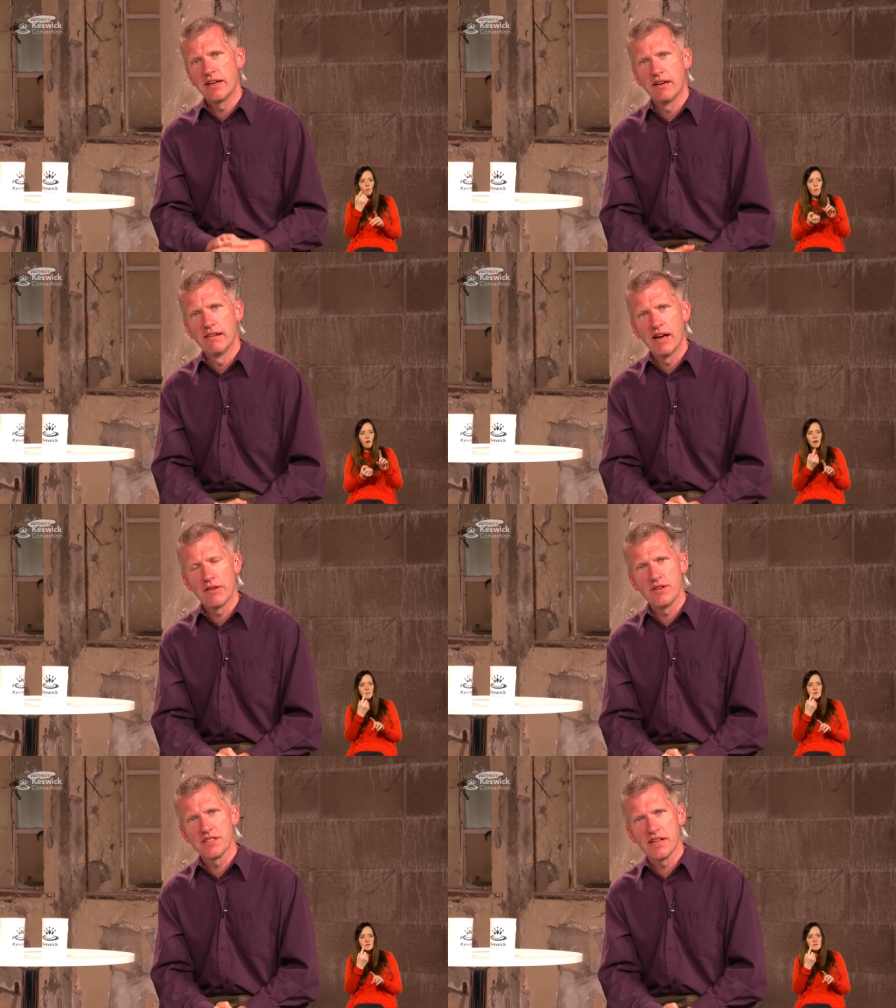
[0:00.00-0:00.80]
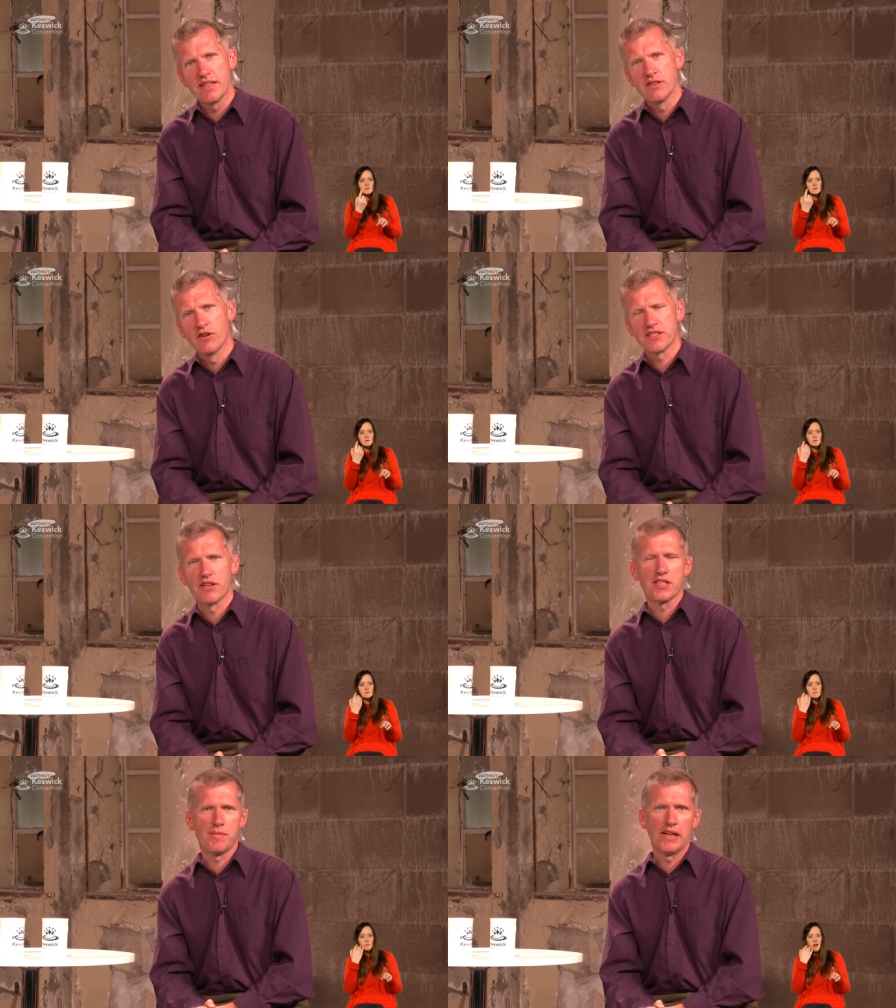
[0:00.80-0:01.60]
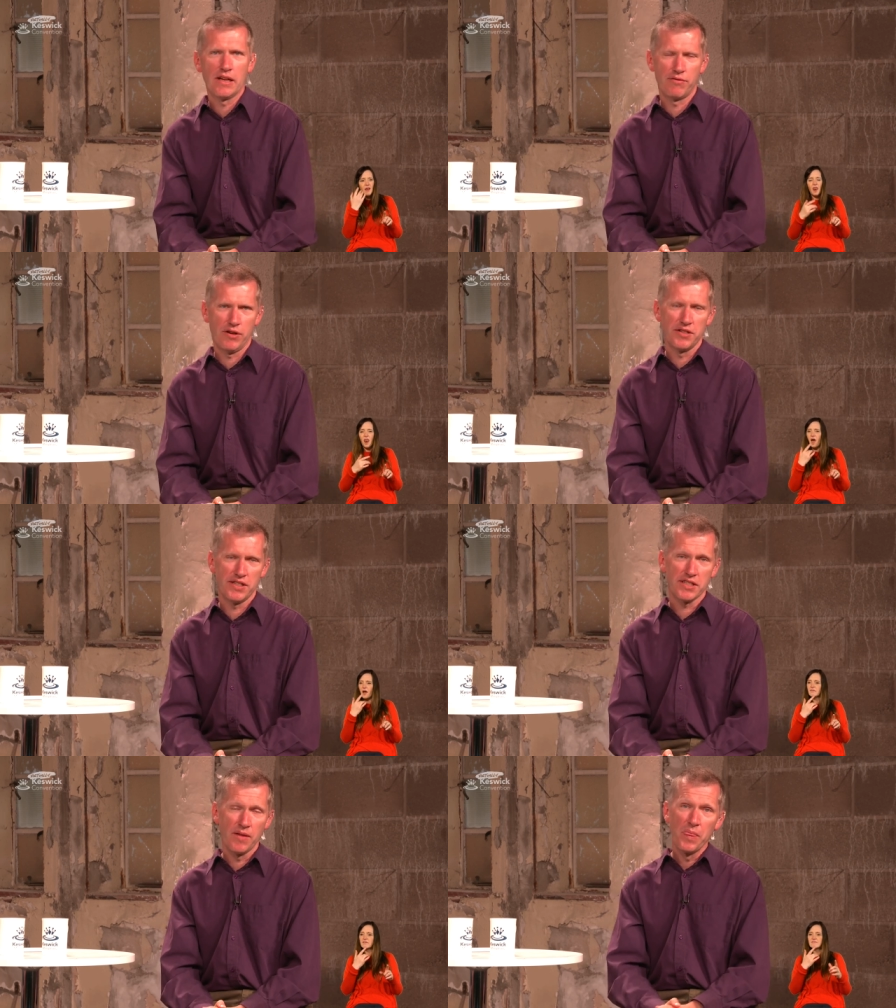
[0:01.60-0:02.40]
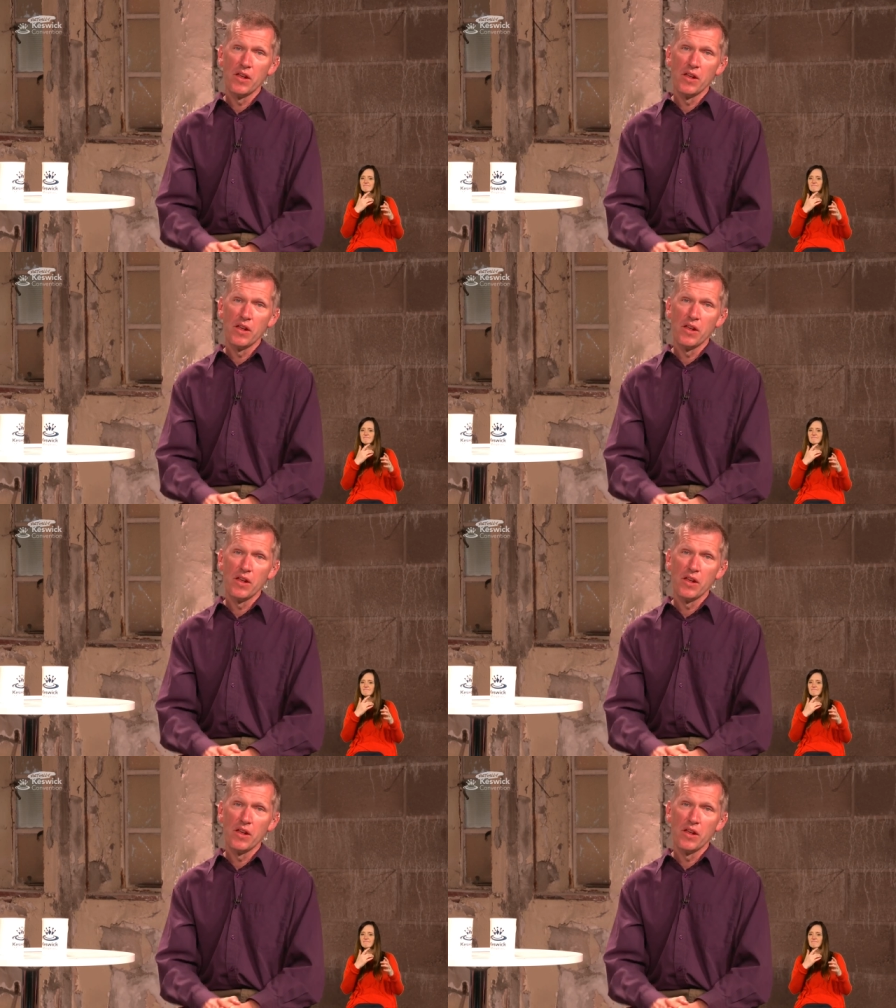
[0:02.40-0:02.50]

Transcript: know, life is, is not so smelling of roses.